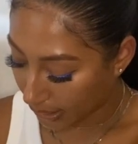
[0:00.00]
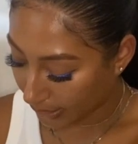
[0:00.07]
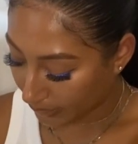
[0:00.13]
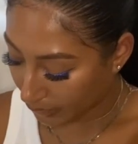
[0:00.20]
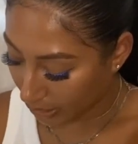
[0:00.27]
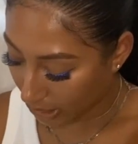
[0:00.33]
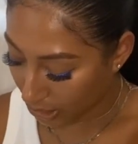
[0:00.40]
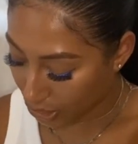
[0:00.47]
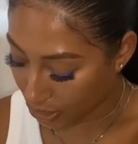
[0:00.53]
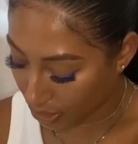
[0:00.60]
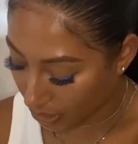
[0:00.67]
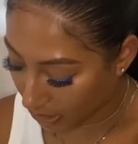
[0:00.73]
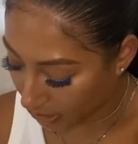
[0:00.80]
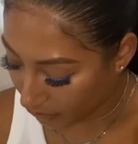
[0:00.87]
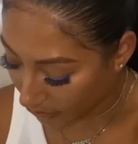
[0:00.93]
I'm pretty sure
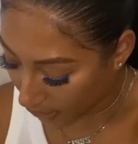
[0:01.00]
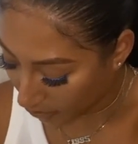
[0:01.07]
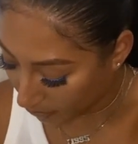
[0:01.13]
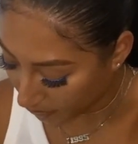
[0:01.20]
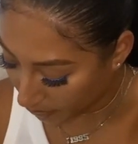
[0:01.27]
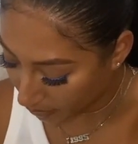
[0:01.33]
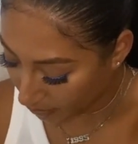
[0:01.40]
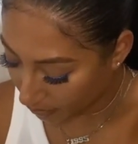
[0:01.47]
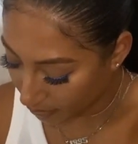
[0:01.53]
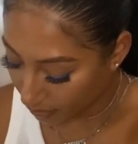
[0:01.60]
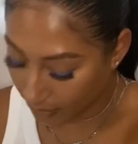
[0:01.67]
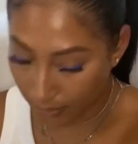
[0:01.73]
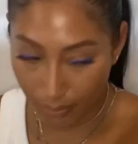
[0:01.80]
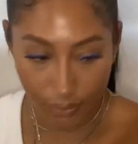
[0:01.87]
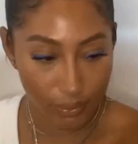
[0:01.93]
it'll help.
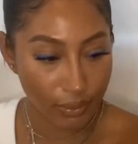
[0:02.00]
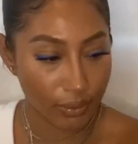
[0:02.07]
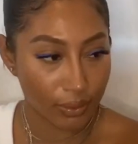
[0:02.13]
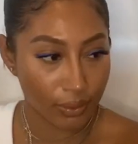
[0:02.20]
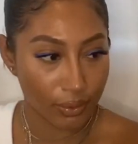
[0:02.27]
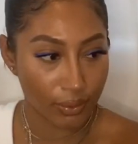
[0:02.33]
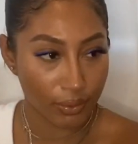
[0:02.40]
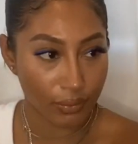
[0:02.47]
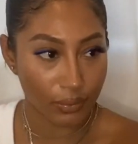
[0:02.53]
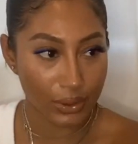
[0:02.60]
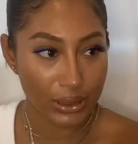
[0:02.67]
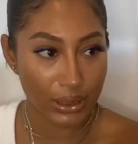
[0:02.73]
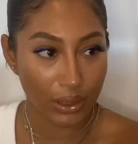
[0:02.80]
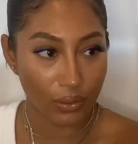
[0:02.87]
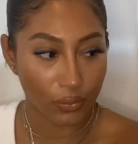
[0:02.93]
What
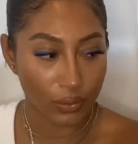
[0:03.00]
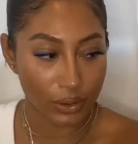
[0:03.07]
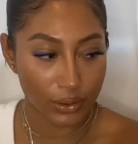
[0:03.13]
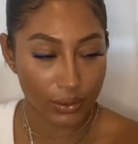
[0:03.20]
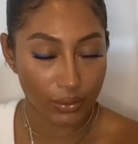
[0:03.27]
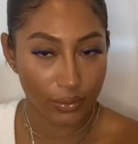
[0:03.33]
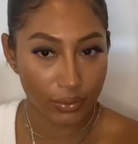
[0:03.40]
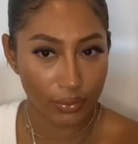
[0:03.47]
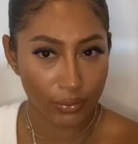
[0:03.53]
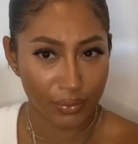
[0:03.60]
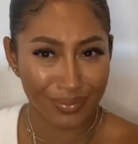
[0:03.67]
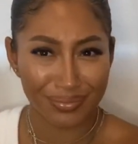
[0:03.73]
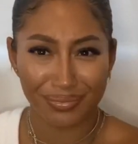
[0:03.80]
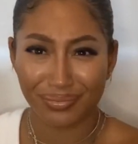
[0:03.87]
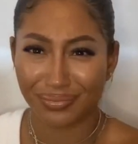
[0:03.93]
is that noise?
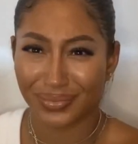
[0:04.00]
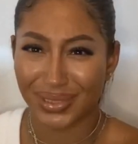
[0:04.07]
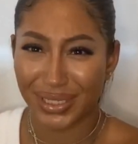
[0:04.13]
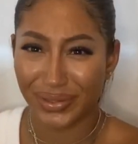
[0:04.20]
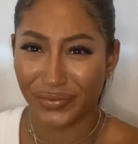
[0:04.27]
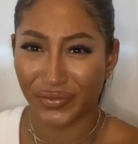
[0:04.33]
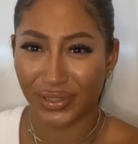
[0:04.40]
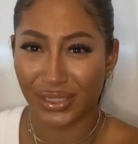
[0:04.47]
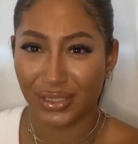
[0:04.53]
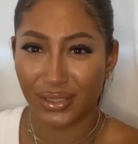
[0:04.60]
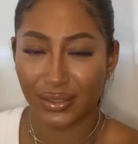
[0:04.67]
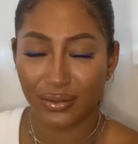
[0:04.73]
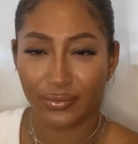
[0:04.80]
Is that the fridge?